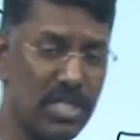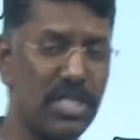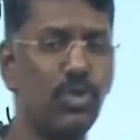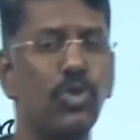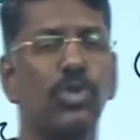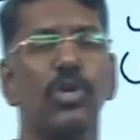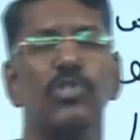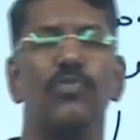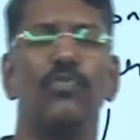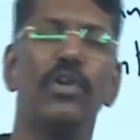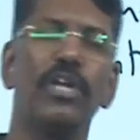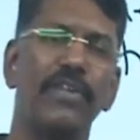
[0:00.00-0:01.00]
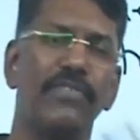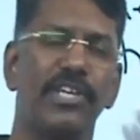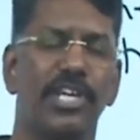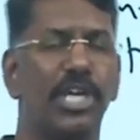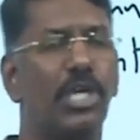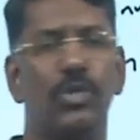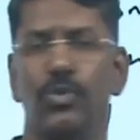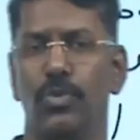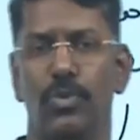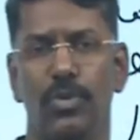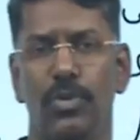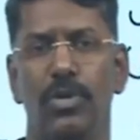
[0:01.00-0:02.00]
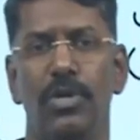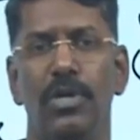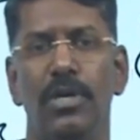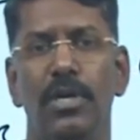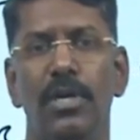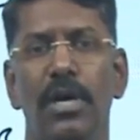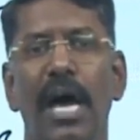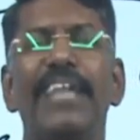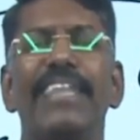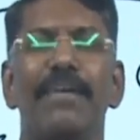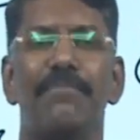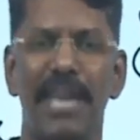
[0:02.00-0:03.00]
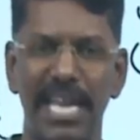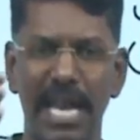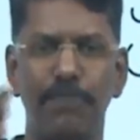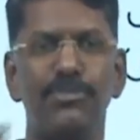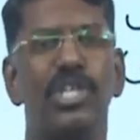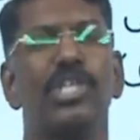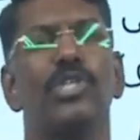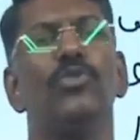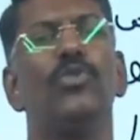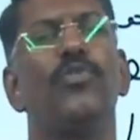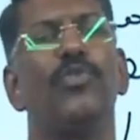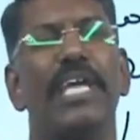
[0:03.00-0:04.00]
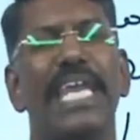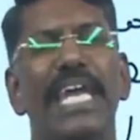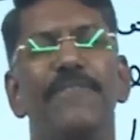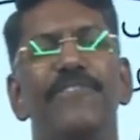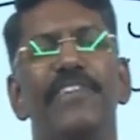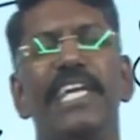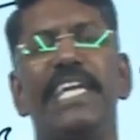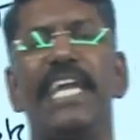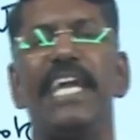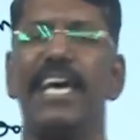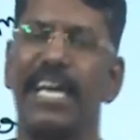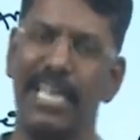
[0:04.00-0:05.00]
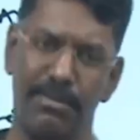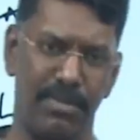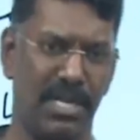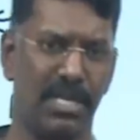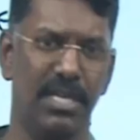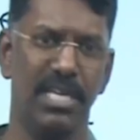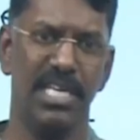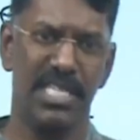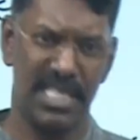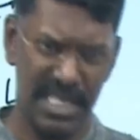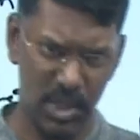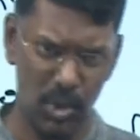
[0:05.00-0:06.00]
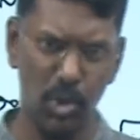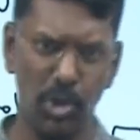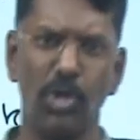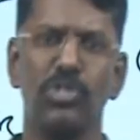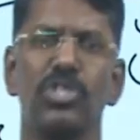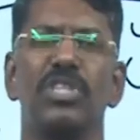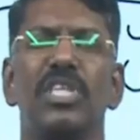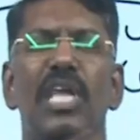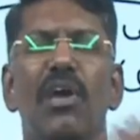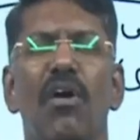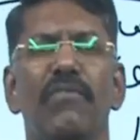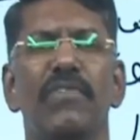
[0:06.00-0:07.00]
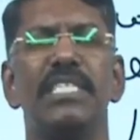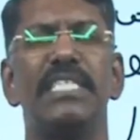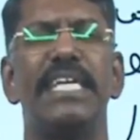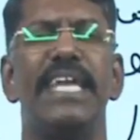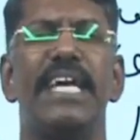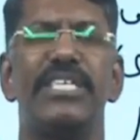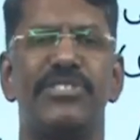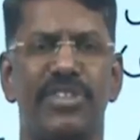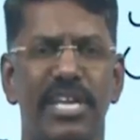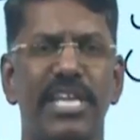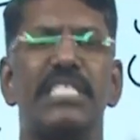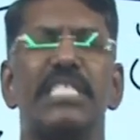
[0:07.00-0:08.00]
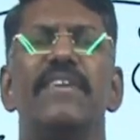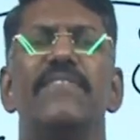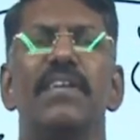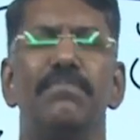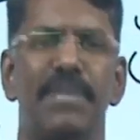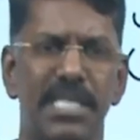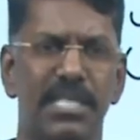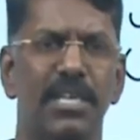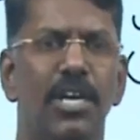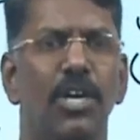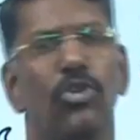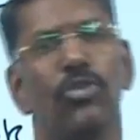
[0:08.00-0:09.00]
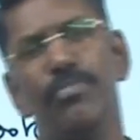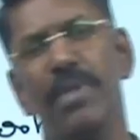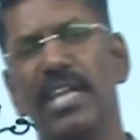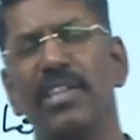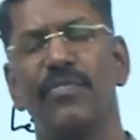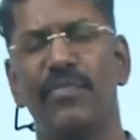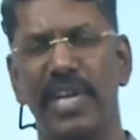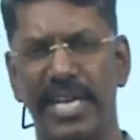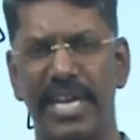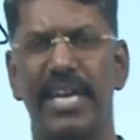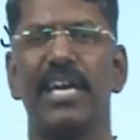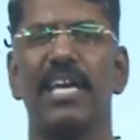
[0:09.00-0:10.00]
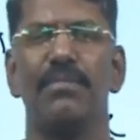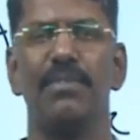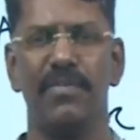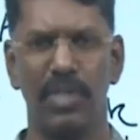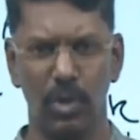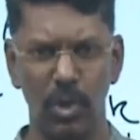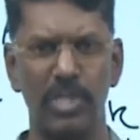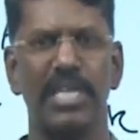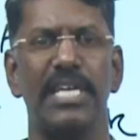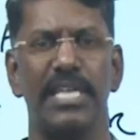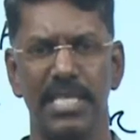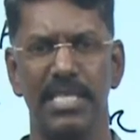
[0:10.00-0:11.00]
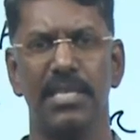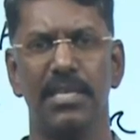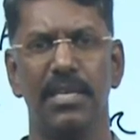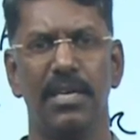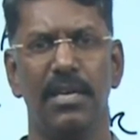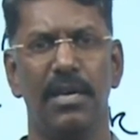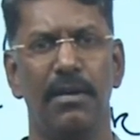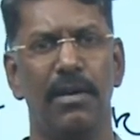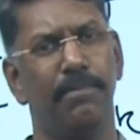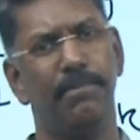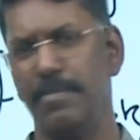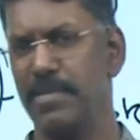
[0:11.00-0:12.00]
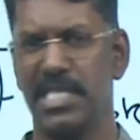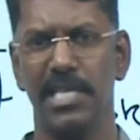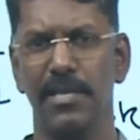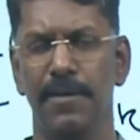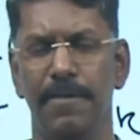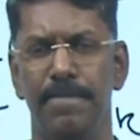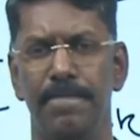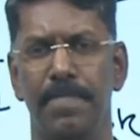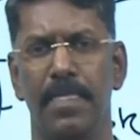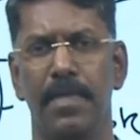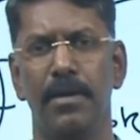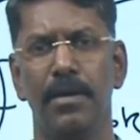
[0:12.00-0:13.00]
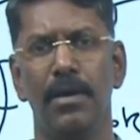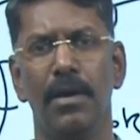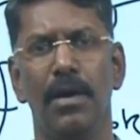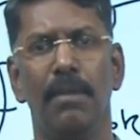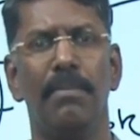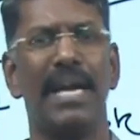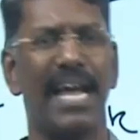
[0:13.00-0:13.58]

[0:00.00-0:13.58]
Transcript: in 2004 converted into. And their main objective to create free trade agreement. Since 2003 onwards, India is trying its level best to make the free trade agreement with those countries, BIMSTEC. But